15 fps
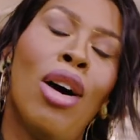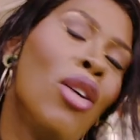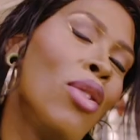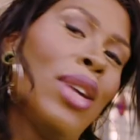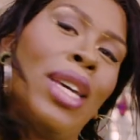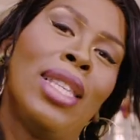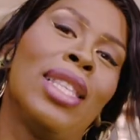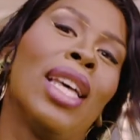
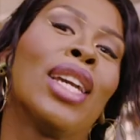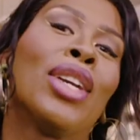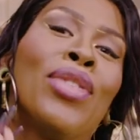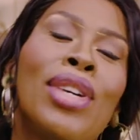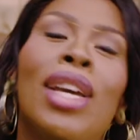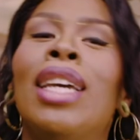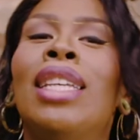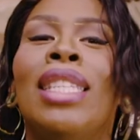always that
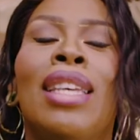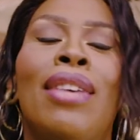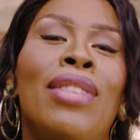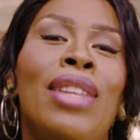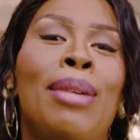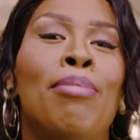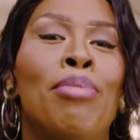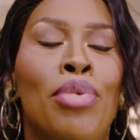
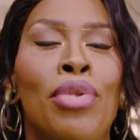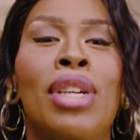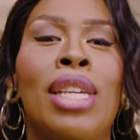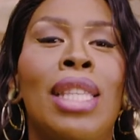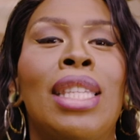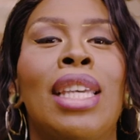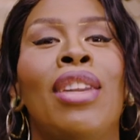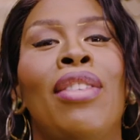creativity
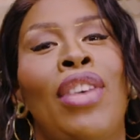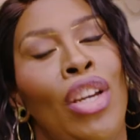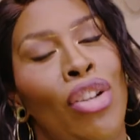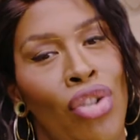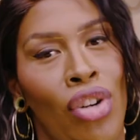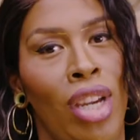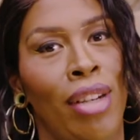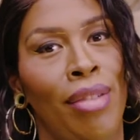breeds
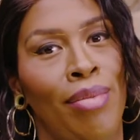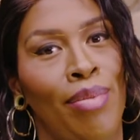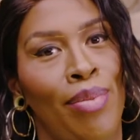innovation.